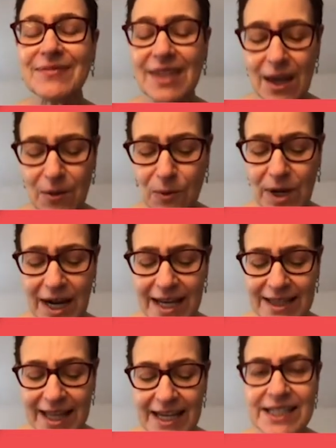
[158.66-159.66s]
what I'd
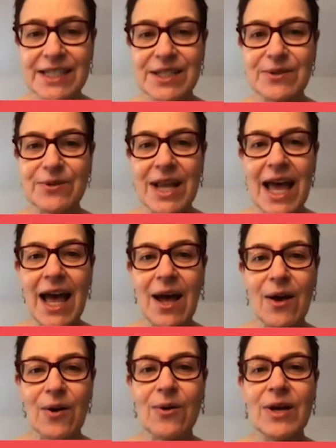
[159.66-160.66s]
like to do
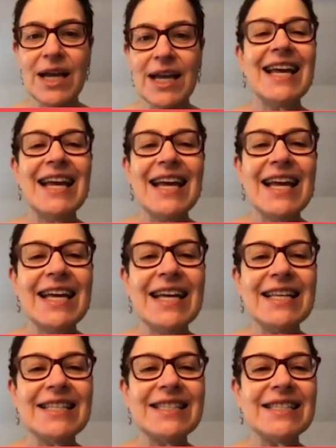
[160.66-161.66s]
now
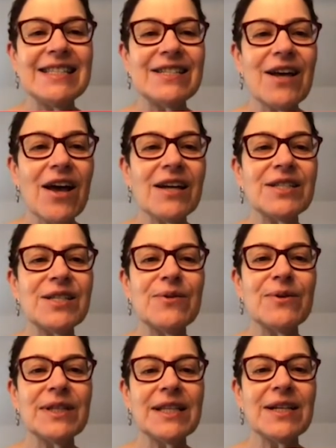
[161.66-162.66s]
is talk to you
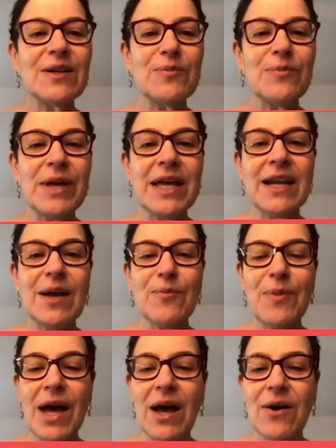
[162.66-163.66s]
a little bit
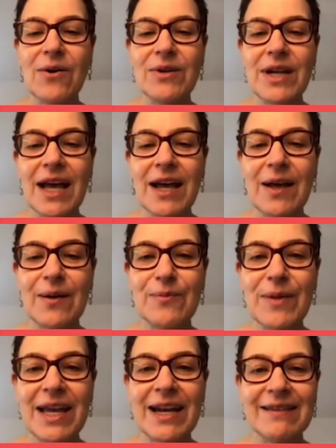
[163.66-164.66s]
about,
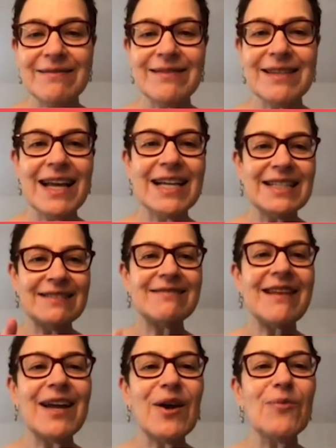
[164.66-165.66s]
and
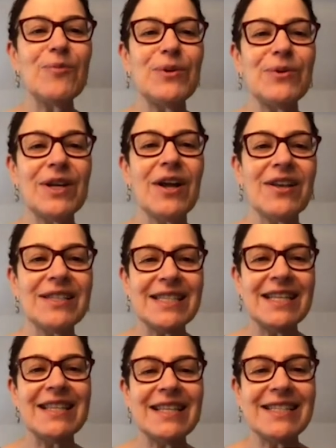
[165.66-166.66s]
I hope you can all
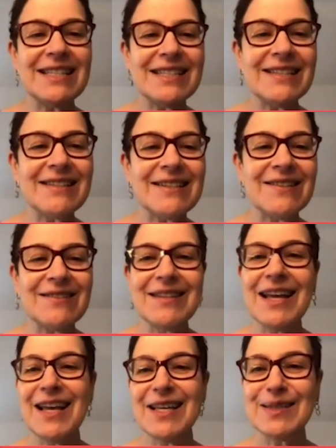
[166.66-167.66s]
see this. It's a little
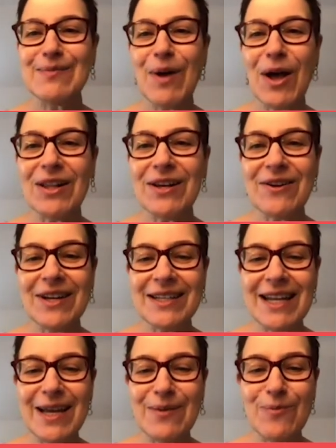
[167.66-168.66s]
smaller
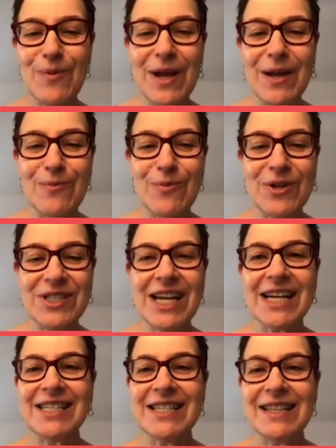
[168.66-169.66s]
in
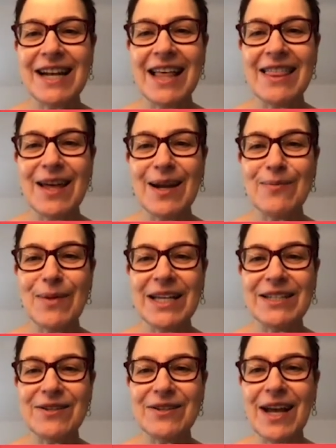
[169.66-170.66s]
projection than I thought it might
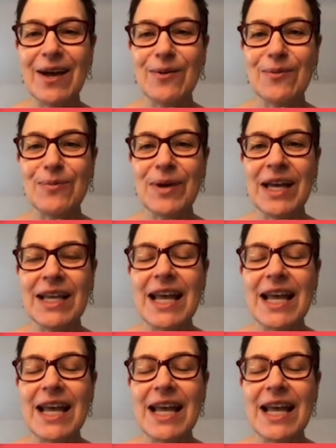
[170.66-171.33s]
turn out, but